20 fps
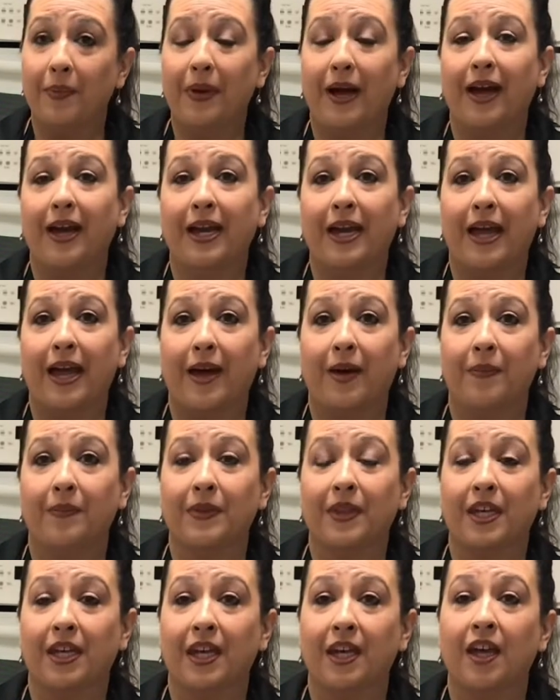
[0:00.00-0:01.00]
I am
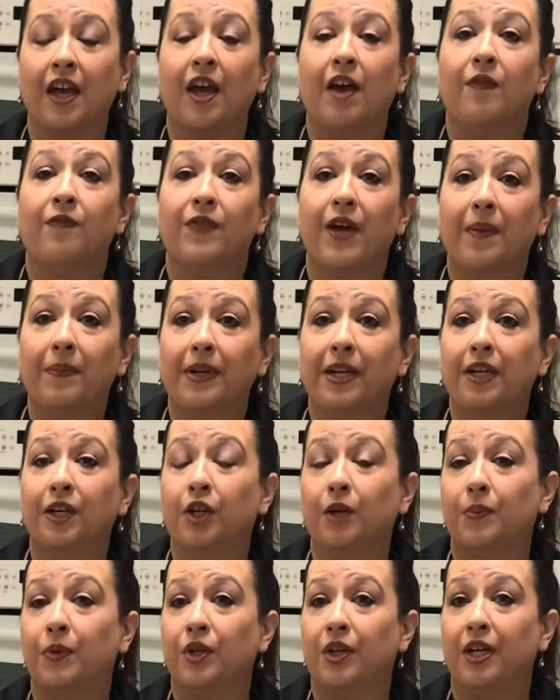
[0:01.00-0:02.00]
the Family and
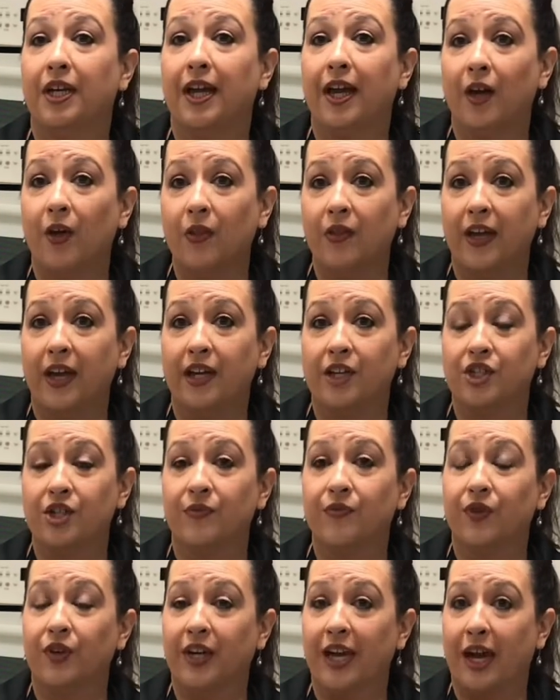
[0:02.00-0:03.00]
Community Health Agent
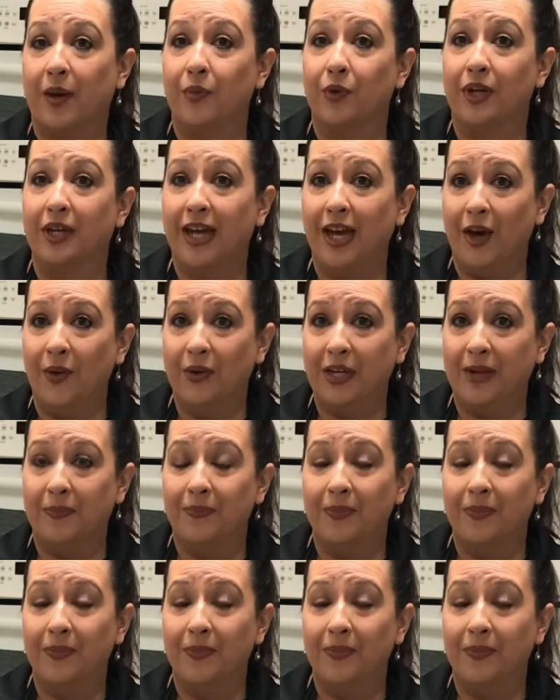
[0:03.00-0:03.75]
for Cameron County.